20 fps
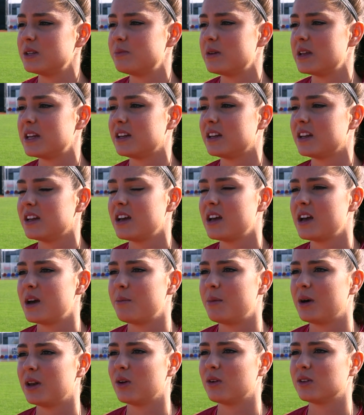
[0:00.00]
been
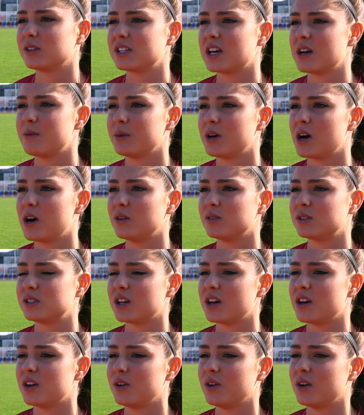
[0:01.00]
my long-term goal,
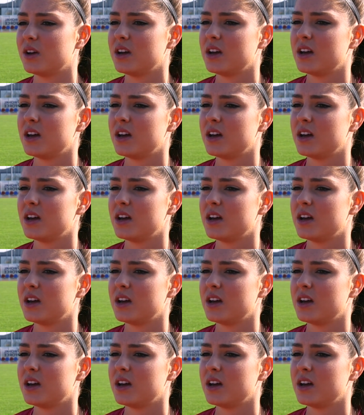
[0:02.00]
so